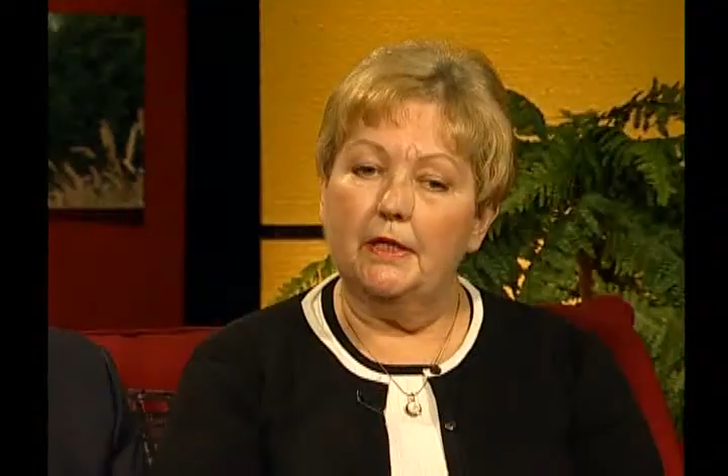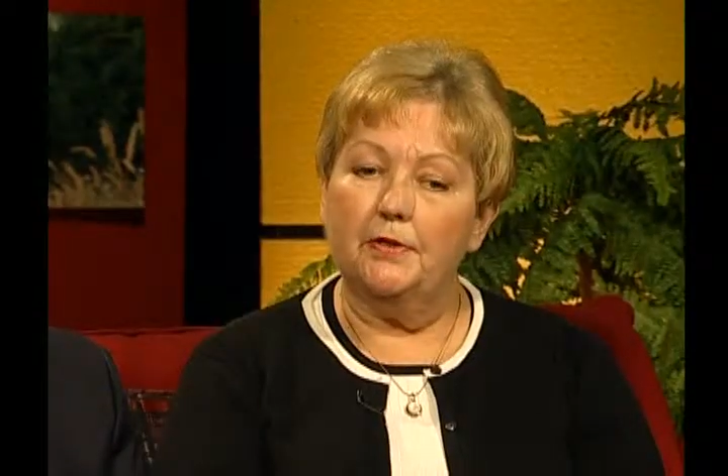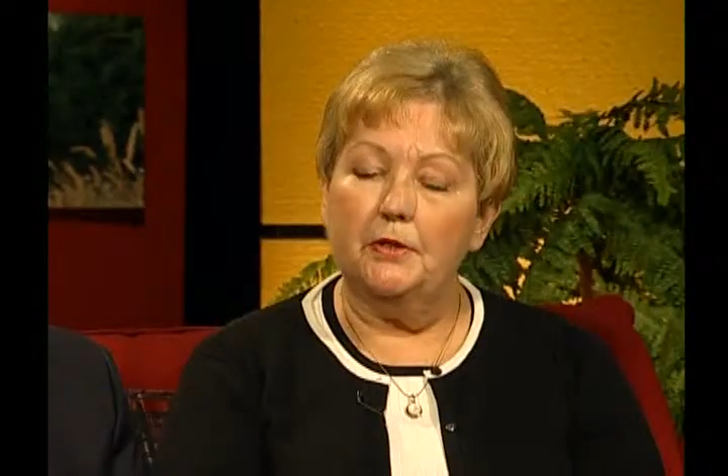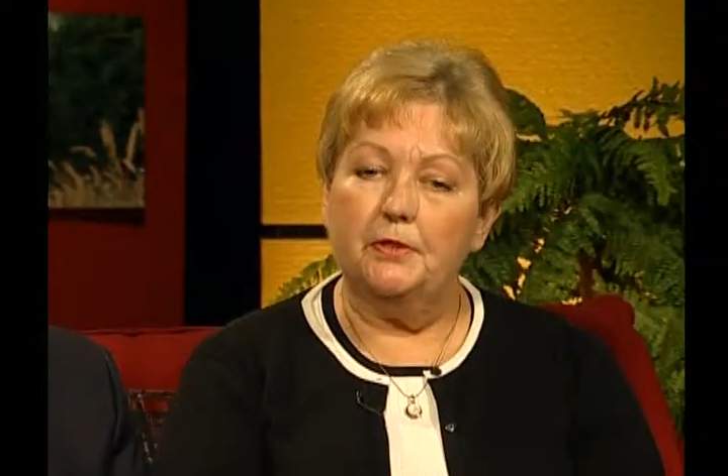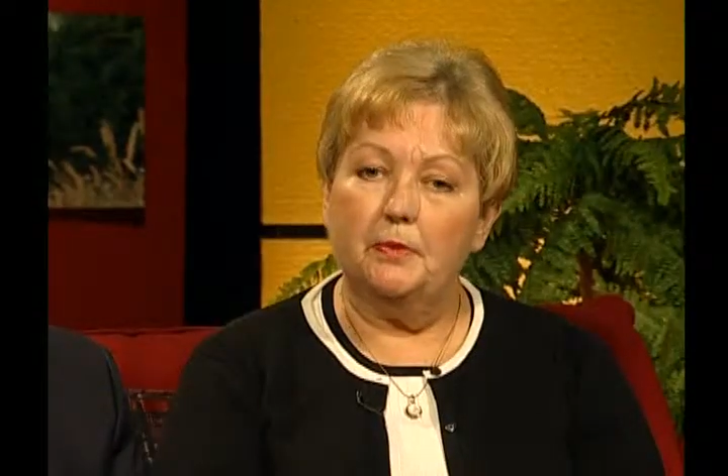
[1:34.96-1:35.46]

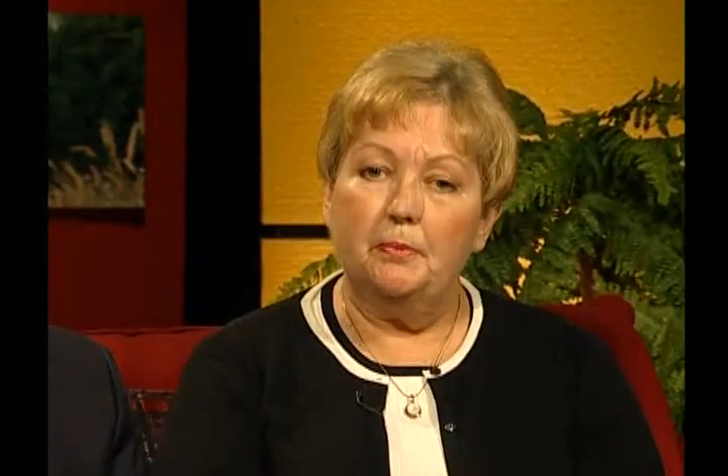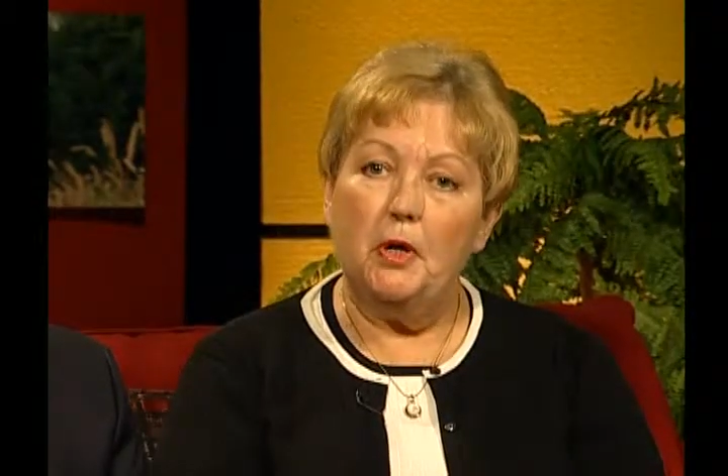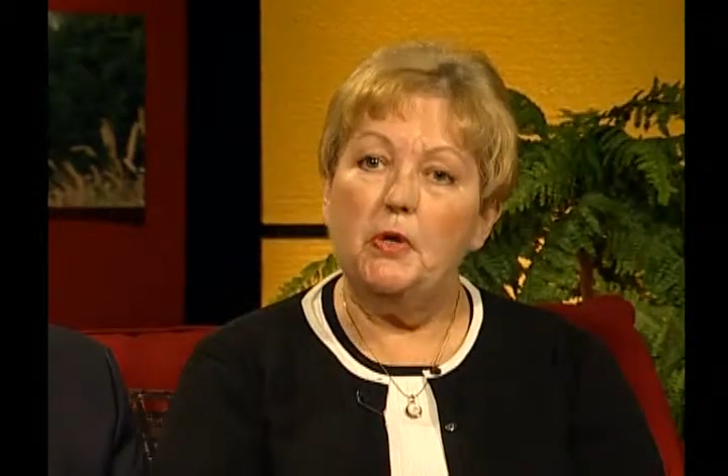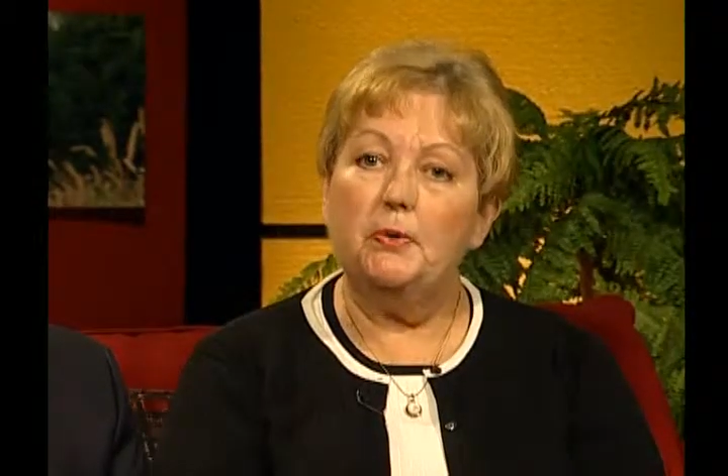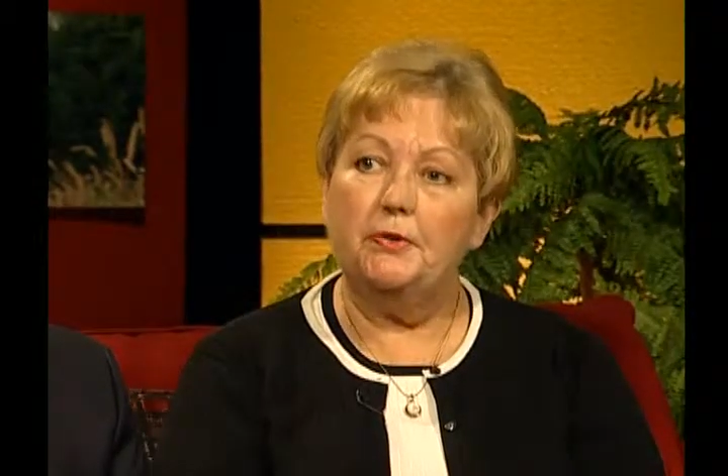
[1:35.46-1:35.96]
There's a
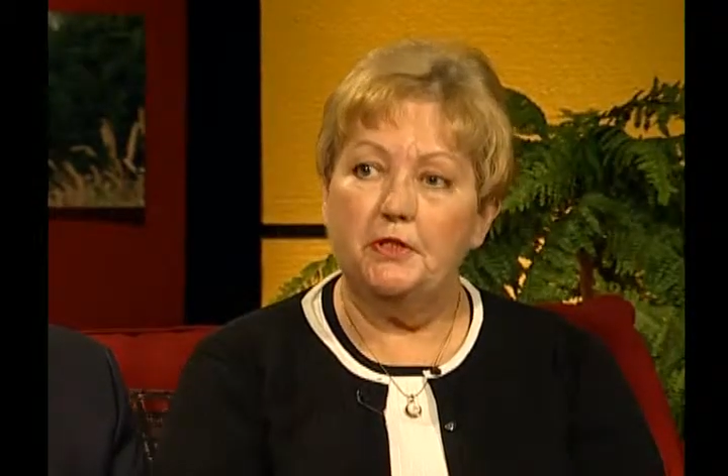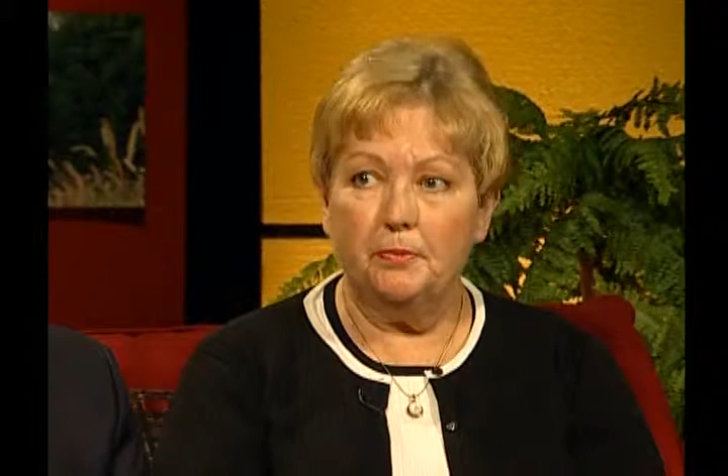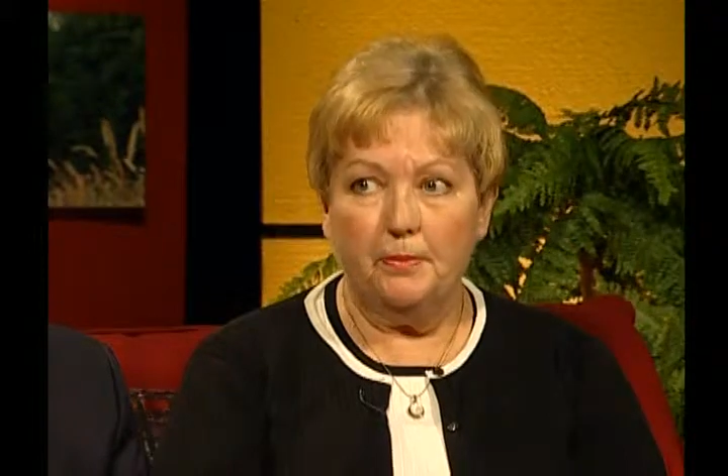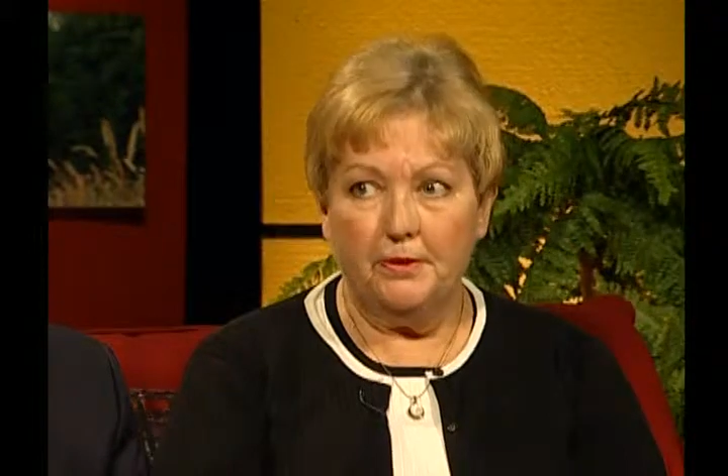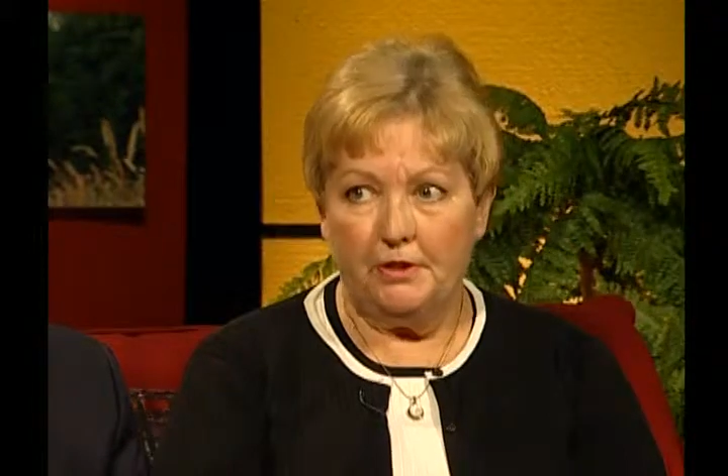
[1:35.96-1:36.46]
Mohs
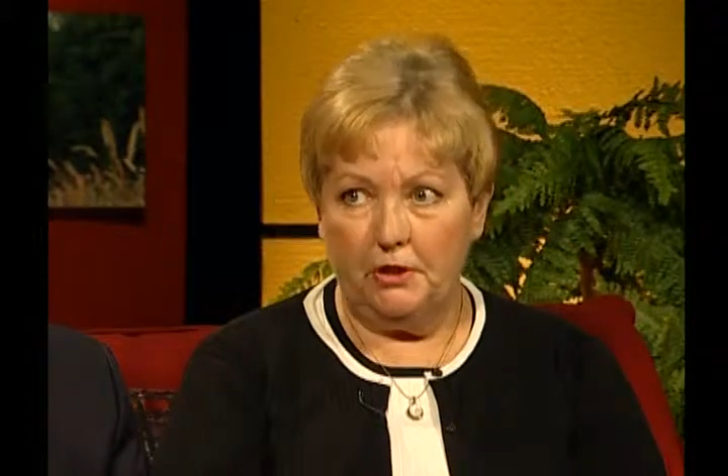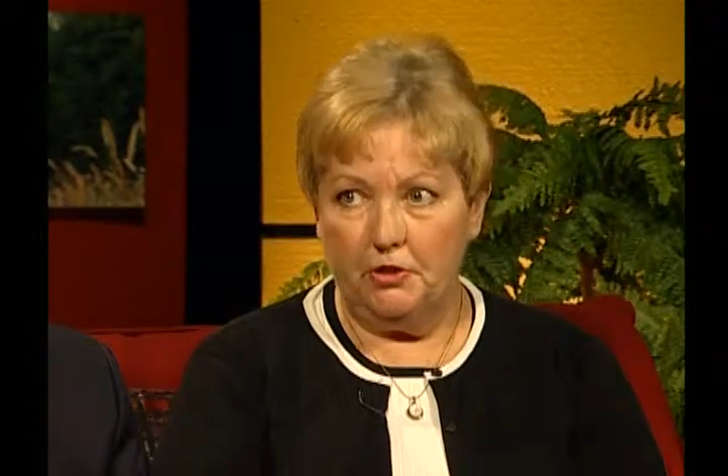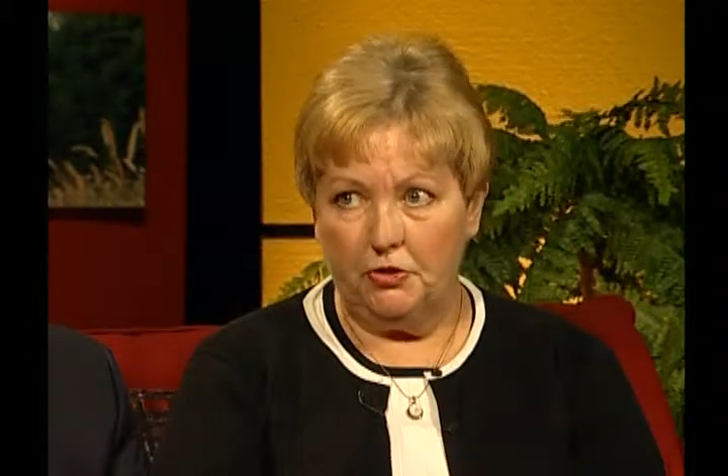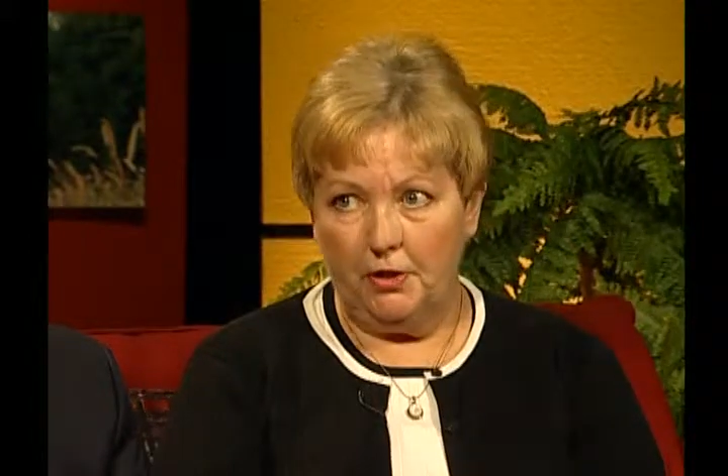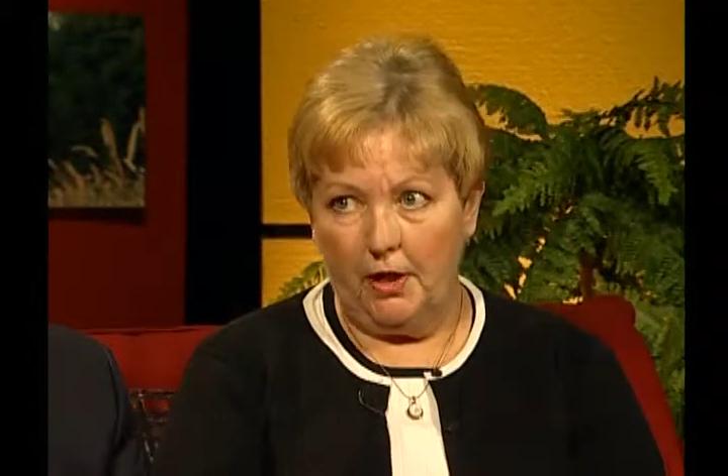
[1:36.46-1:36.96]

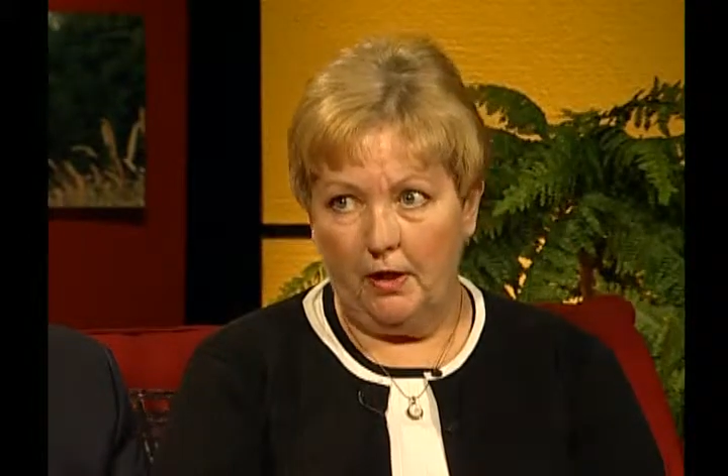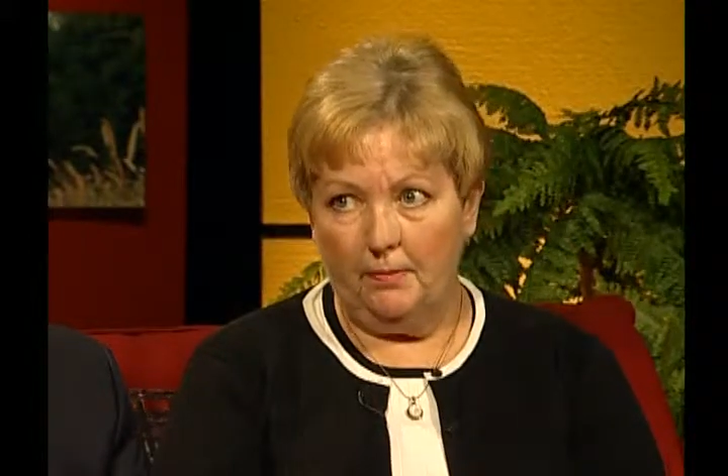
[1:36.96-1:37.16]
procedure now,